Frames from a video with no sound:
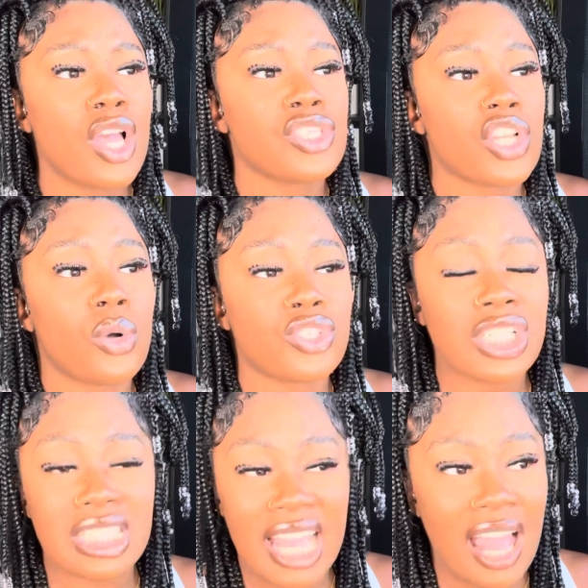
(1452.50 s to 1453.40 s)
So she
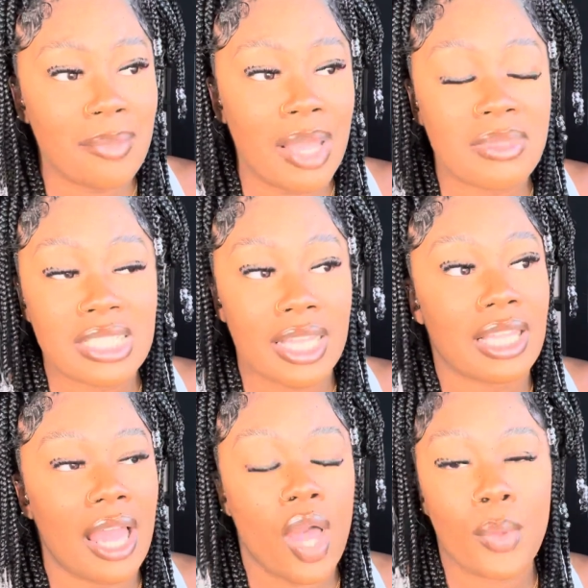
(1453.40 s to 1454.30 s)
stabbed me. I'm just thinking
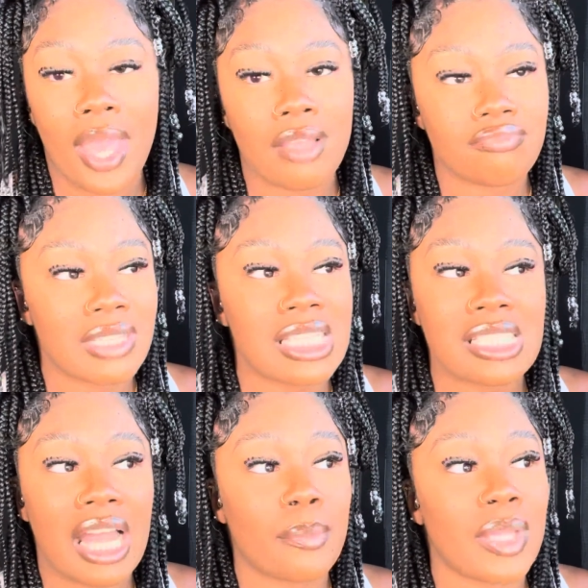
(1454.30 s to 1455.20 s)
like, okay, it's
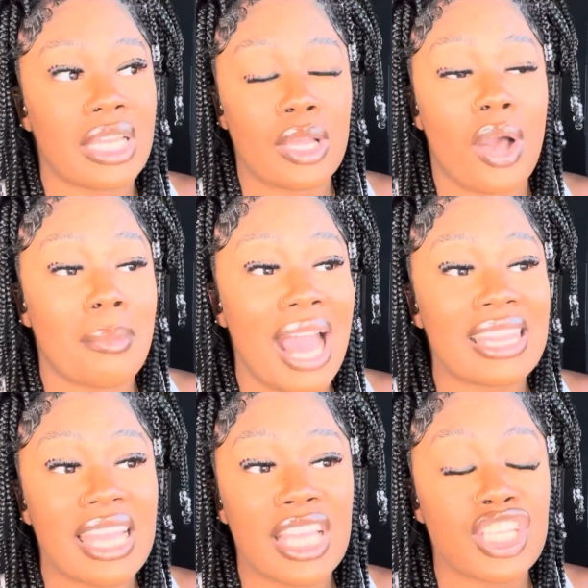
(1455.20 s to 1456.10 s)
not a big deal. I'm
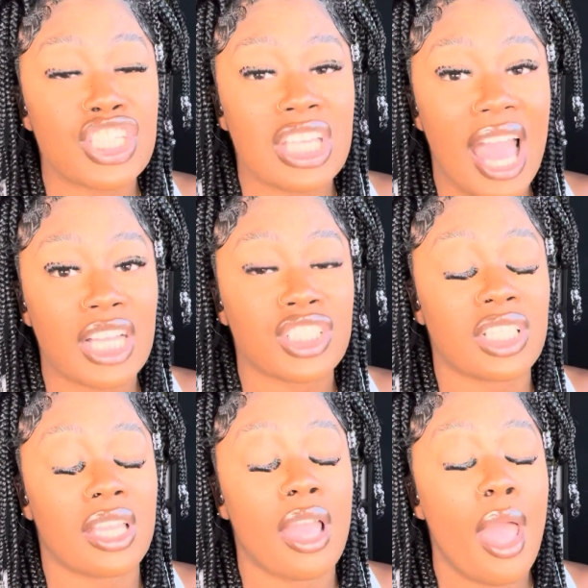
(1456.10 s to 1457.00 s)
not thinking she
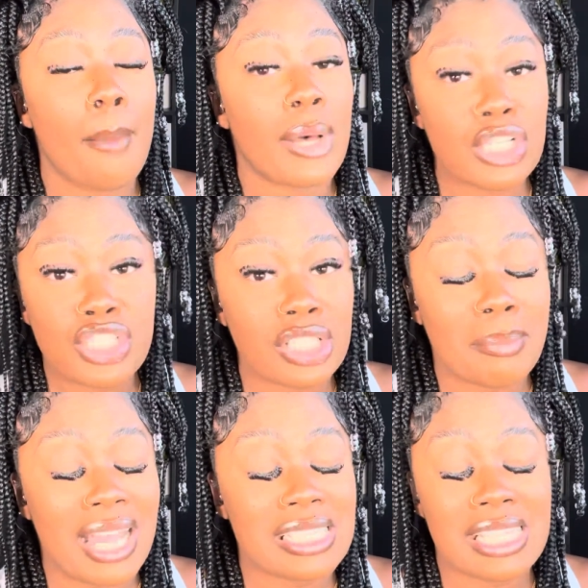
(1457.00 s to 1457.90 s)
actually punctured
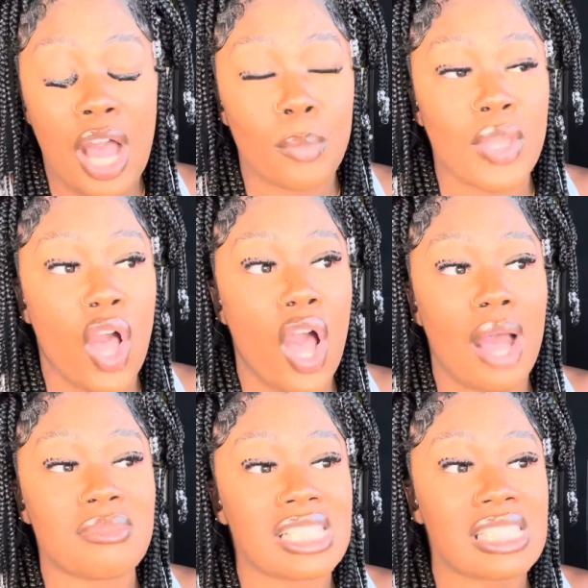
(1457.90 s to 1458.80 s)
my scalp, y'all.
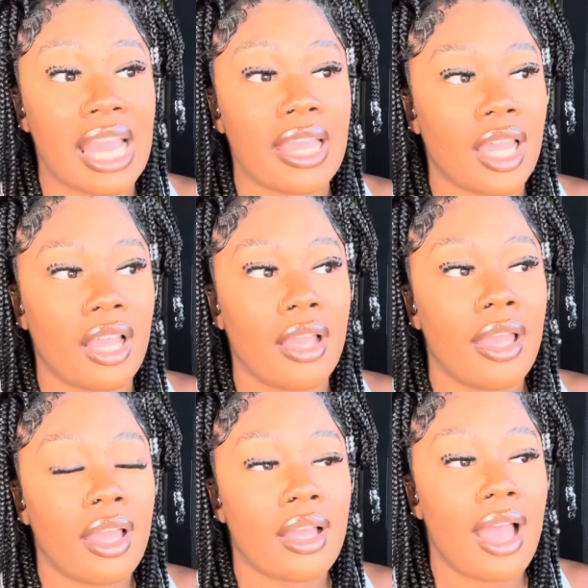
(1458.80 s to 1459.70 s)
I'm just thinking
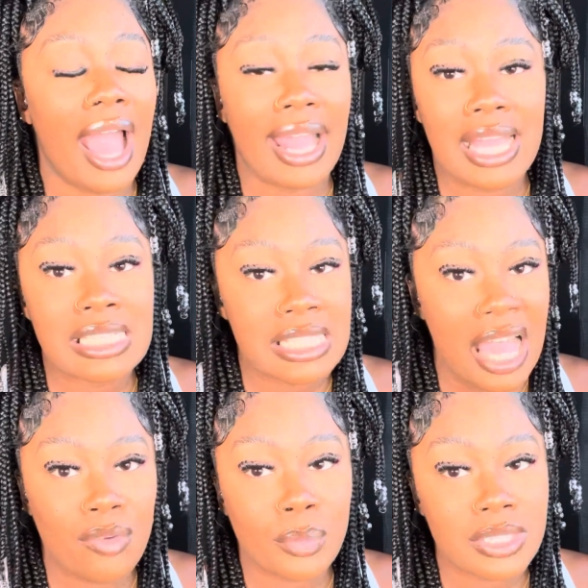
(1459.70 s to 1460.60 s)
I got
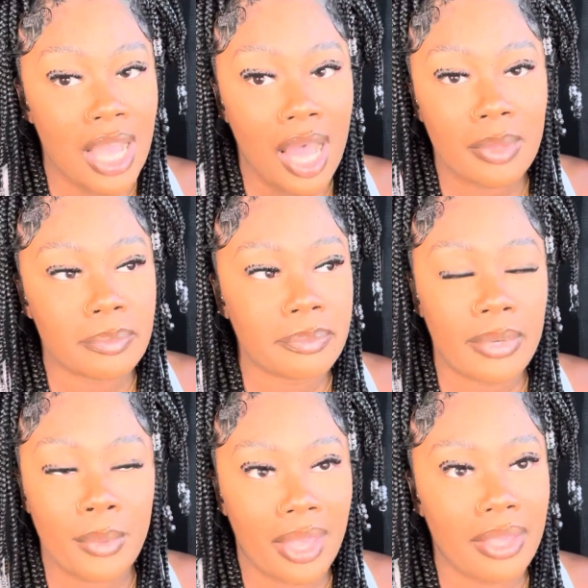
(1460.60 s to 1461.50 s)
stabbed one time.
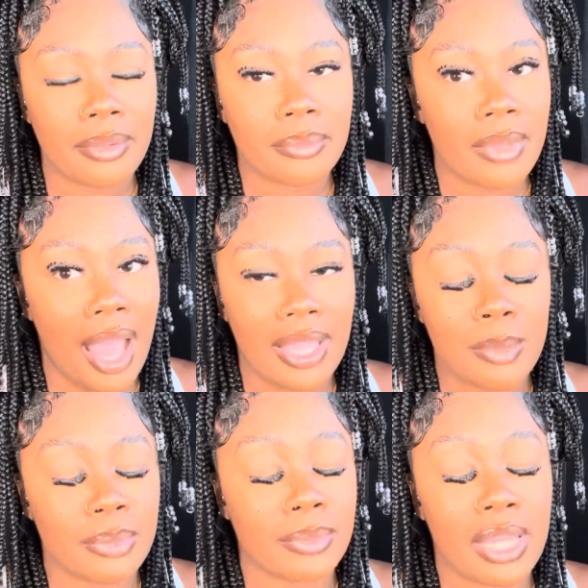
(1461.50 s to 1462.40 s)
Okay, I
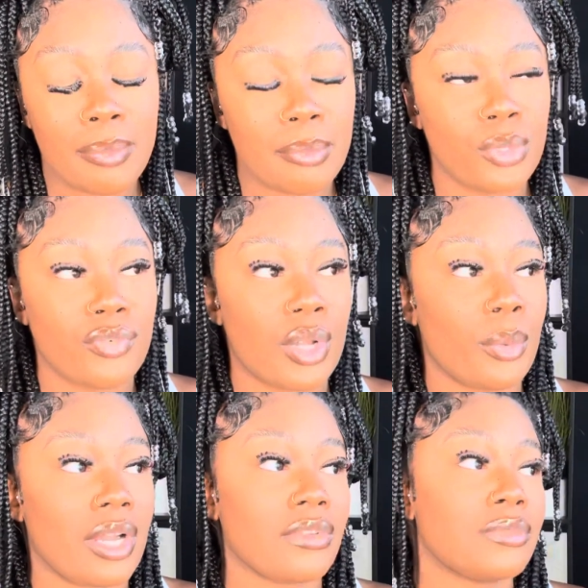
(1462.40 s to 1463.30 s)
keep it moving or
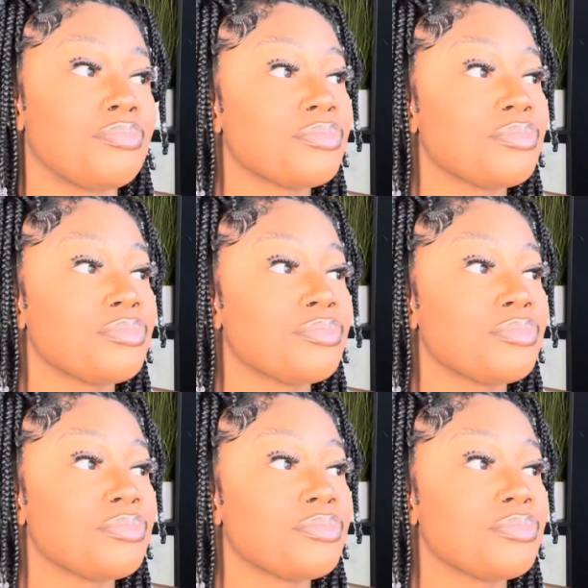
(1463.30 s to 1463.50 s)
whatever.